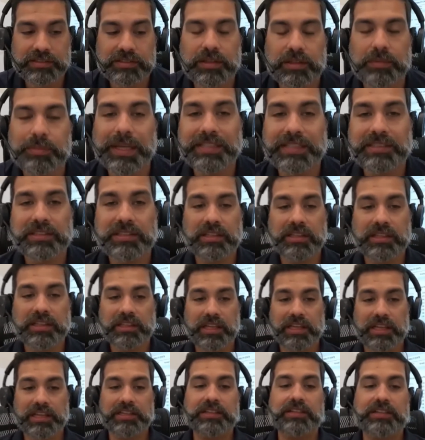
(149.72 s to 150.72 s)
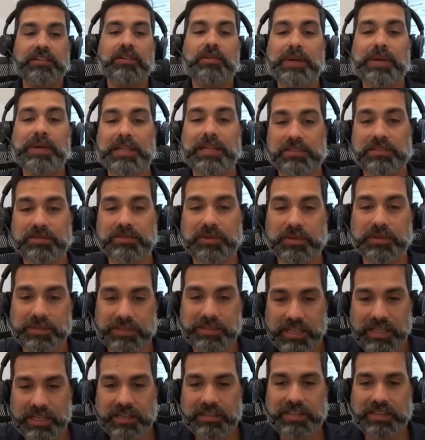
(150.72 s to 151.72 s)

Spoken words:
So basically, like, going back to what we're saying,